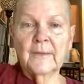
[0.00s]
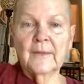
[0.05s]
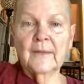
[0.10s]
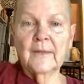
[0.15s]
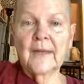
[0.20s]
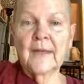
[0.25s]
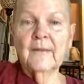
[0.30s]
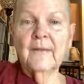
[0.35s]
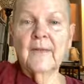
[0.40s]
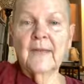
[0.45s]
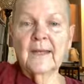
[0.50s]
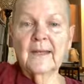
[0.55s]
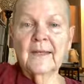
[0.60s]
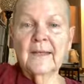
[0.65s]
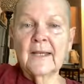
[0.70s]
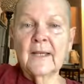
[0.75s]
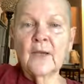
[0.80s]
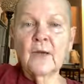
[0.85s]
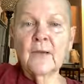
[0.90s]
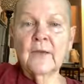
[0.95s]
to let
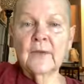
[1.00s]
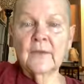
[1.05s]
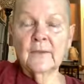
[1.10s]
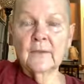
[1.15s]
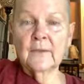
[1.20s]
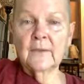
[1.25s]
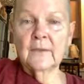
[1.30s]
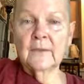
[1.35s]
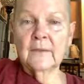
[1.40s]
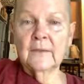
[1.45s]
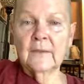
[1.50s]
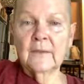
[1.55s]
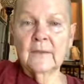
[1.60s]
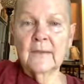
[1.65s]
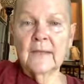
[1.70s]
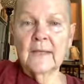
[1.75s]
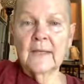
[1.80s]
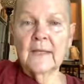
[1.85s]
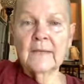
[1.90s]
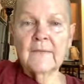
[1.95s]
that character
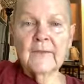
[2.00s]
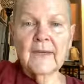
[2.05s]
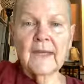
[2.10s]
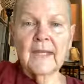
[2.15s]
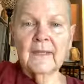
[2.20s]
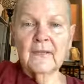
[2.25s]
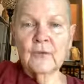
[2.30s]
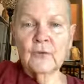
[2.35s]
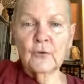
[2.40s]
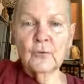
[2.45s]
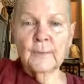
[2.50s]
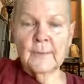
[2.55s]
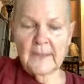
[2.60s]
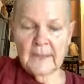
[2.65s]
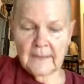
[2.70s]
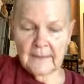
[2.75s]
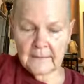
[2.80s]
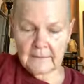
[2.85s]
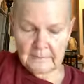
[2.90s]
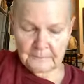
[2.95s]
kind of get to
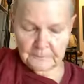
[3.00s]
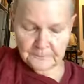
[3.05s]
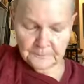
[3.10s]
me?